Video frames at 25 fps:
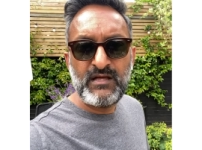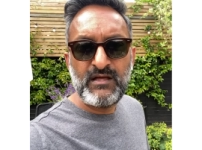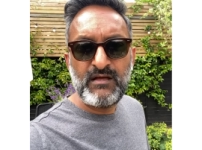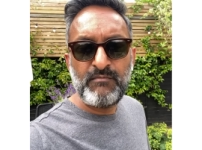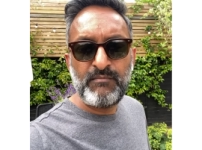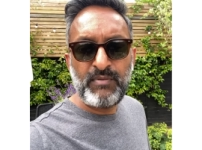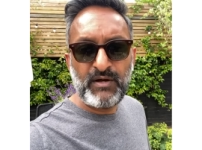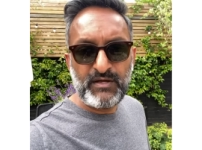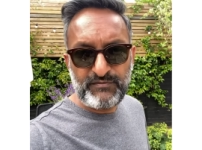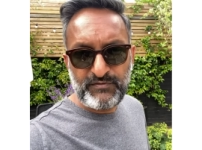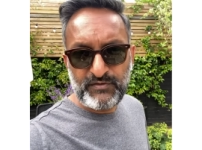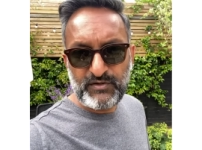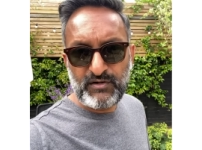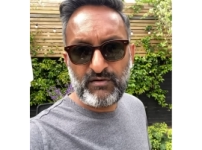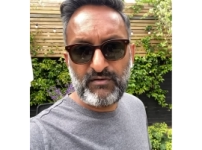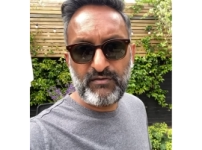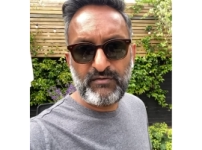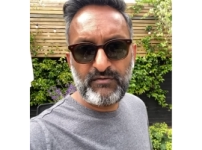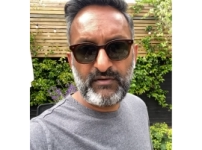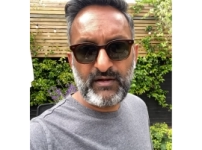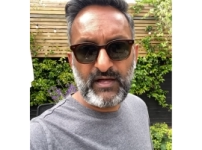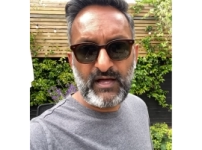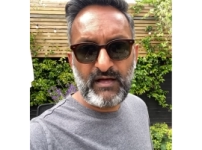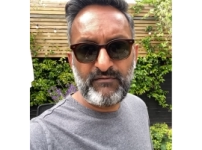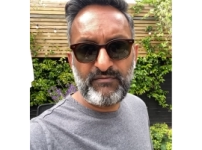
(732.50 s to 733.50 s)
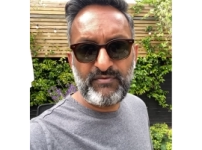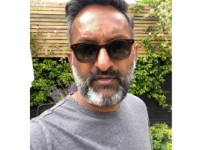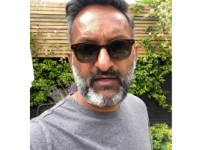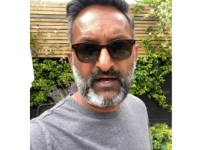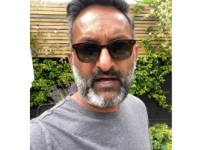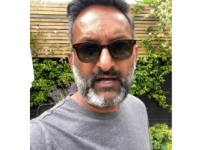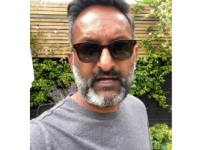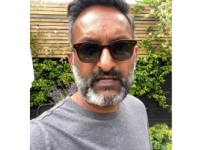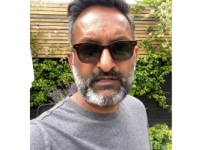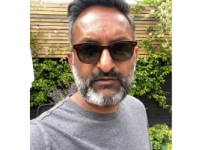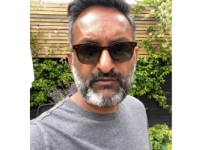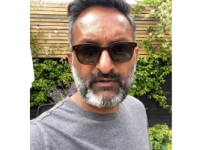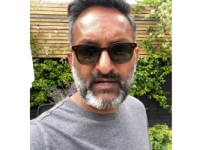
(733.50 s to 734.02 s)
But if you can't have
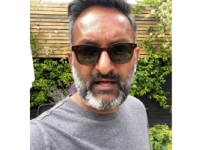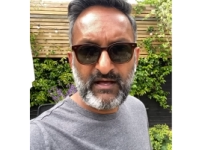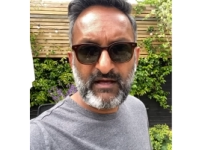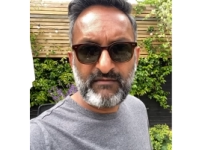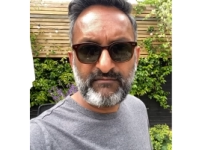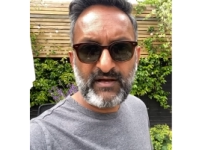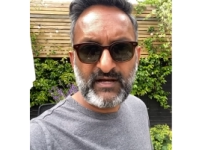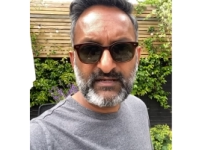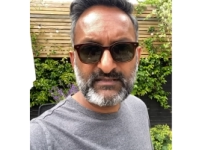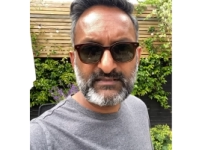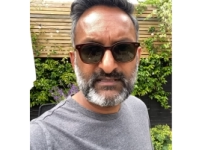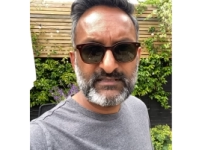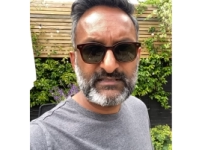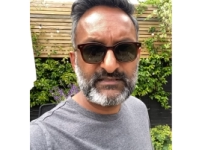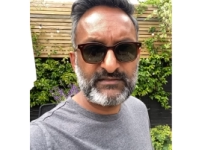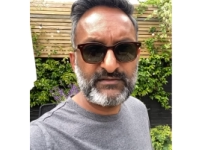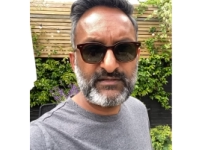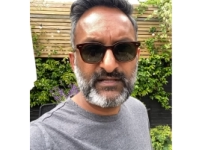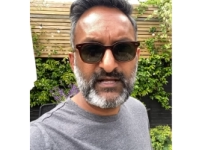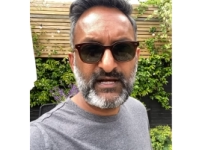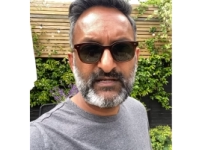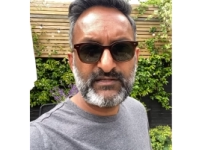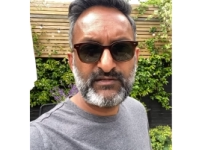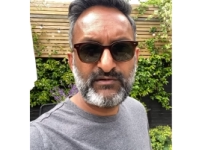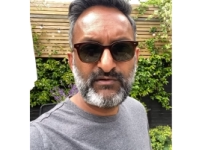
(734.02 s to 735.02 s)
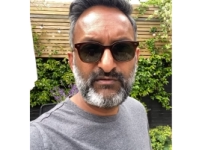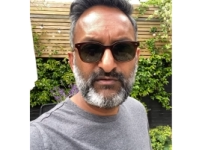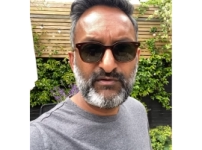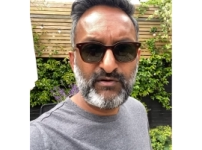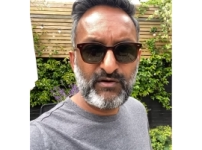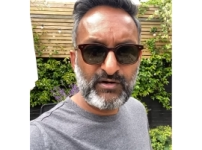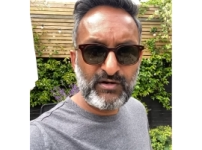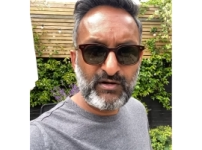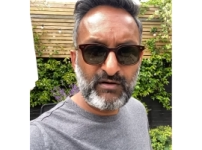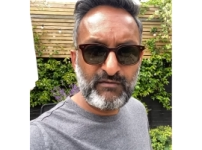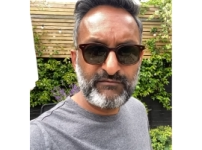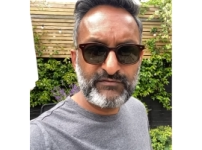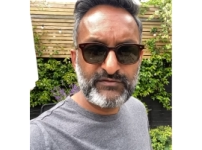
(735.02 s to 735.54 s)
that, you don't have access to that, you're
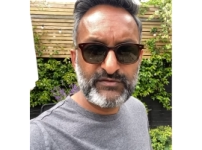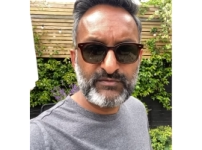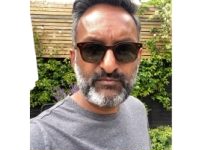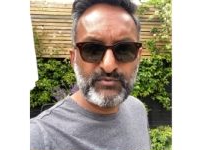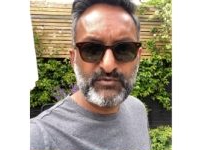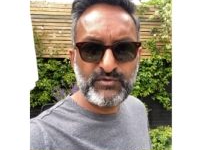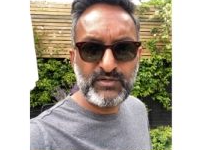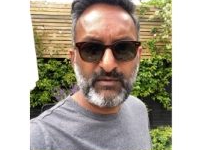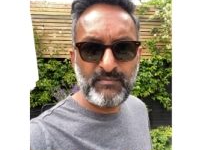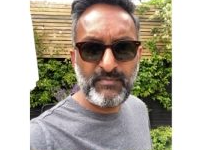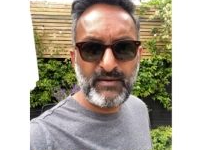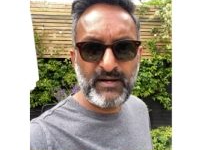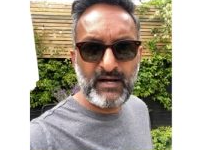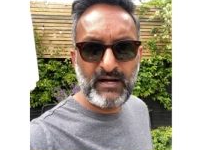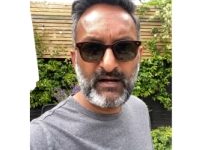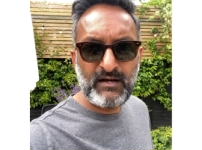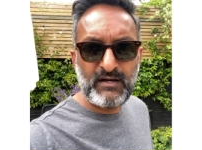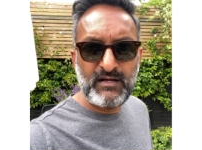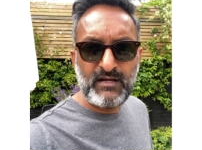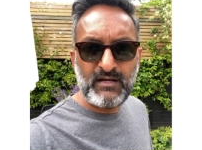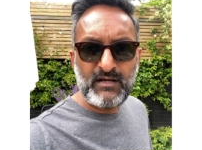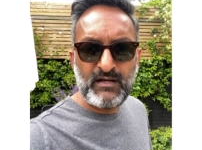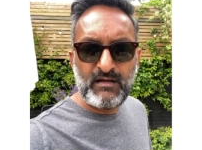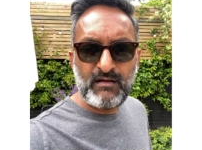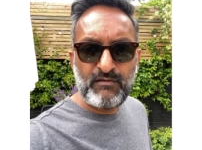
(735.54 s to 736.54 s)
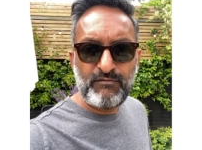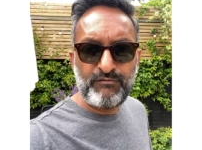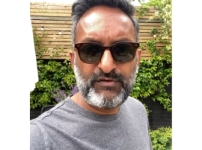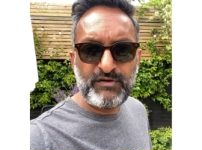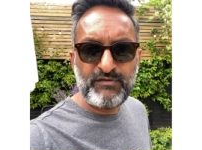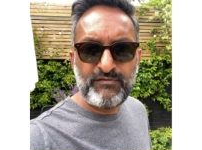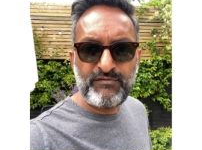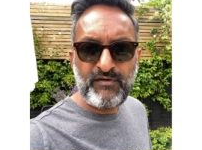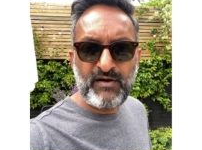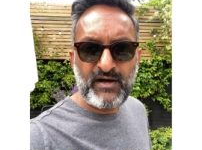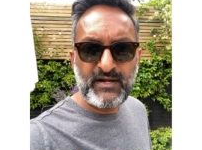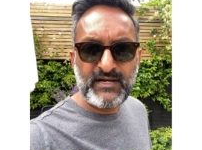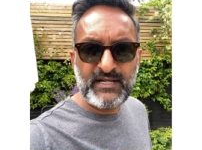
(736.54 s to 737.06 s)
not comfortable about
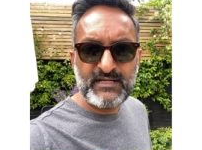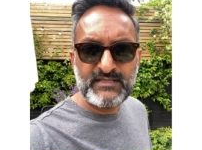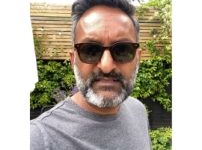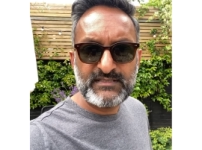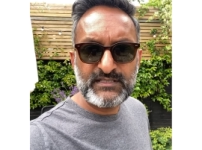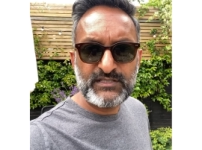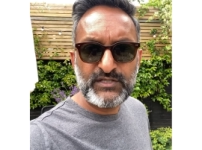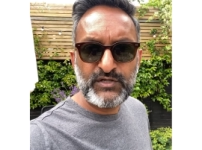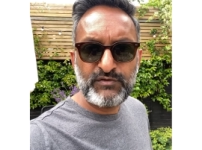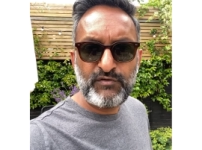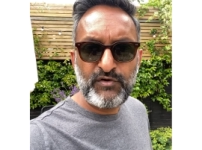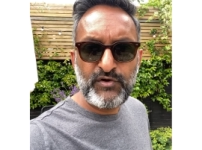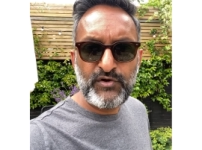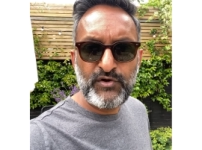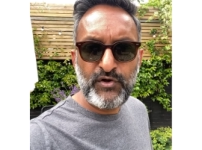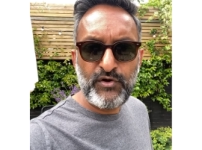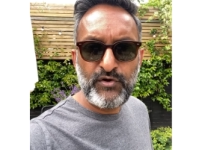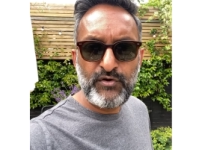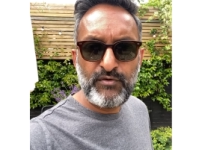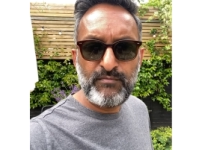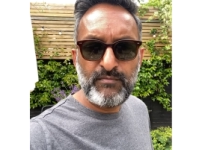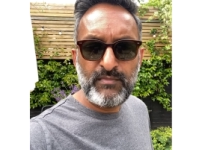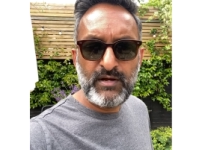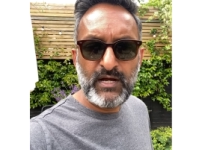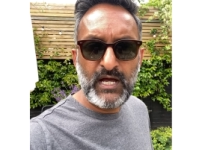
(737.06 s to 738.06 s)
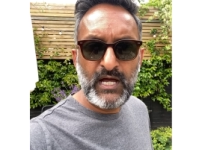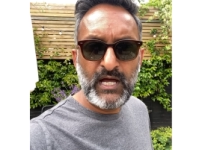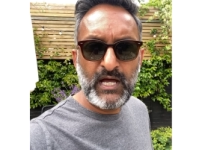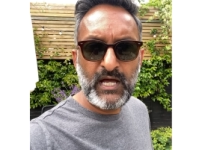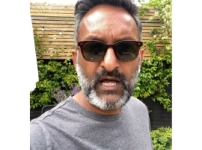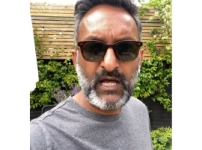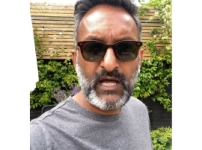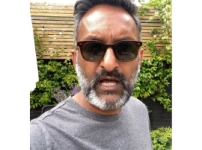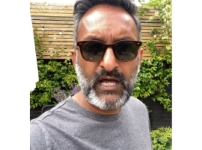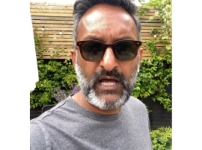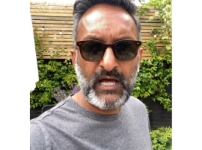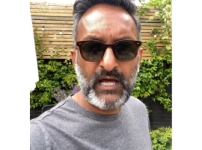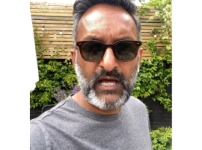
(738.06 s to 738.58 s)
refinancing your own home,
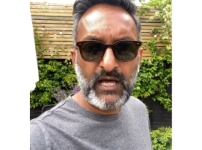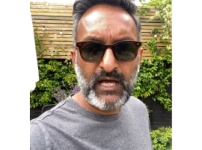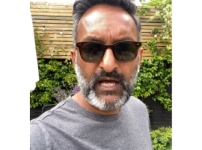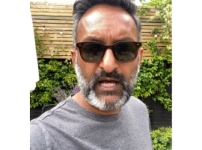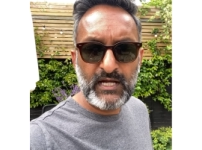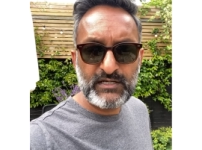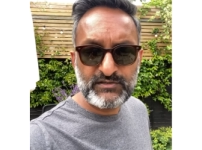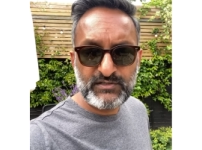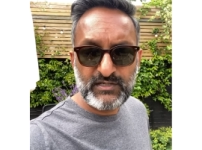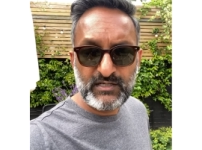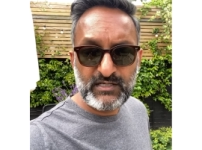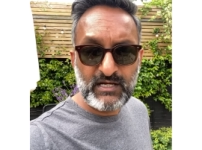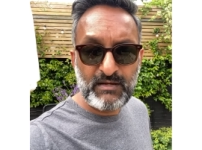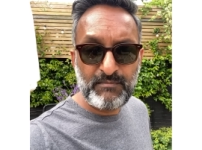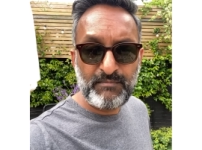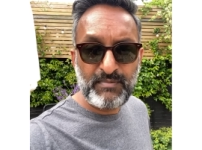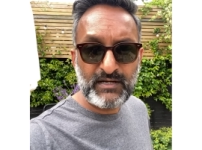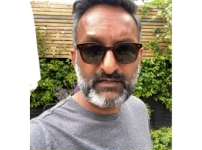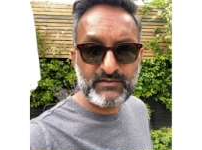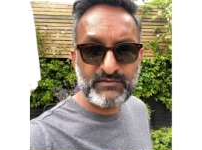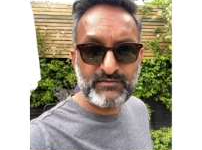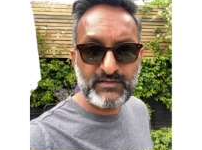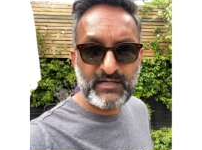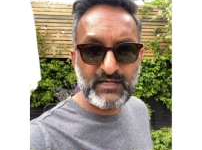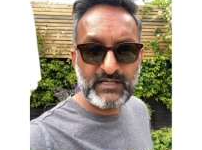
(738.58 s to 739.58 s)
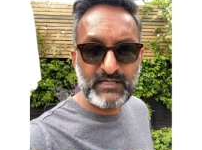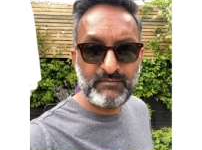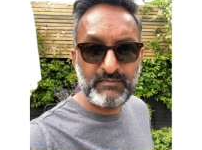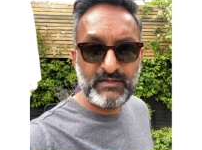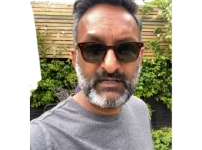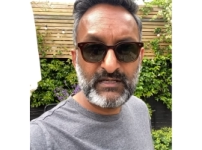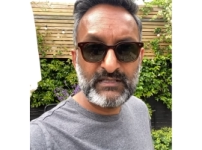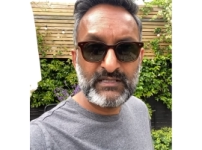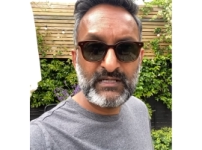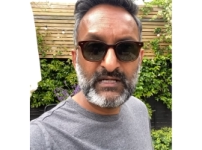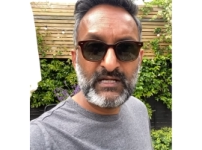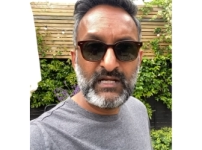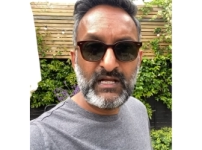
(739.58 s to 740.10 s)
uh, actually I'll get back to that in a minute,